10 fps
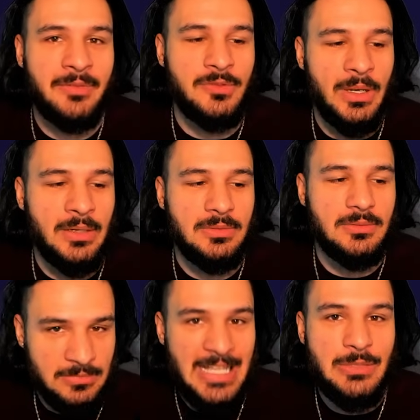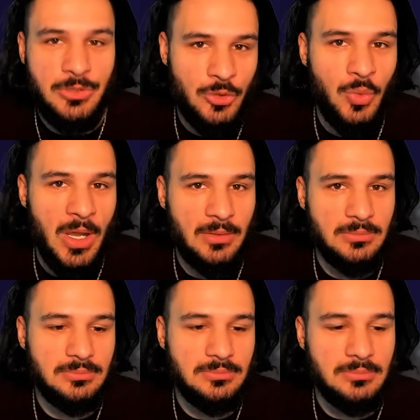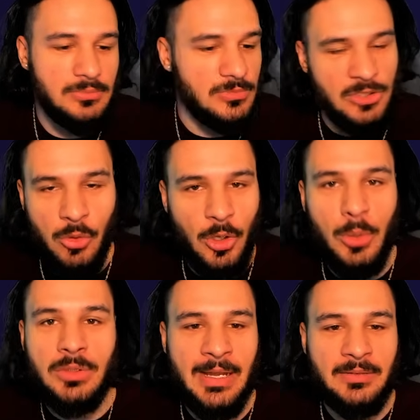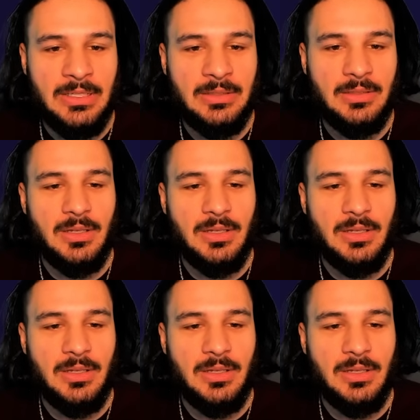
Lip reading: everywhere. That's what you want. Don't go around it.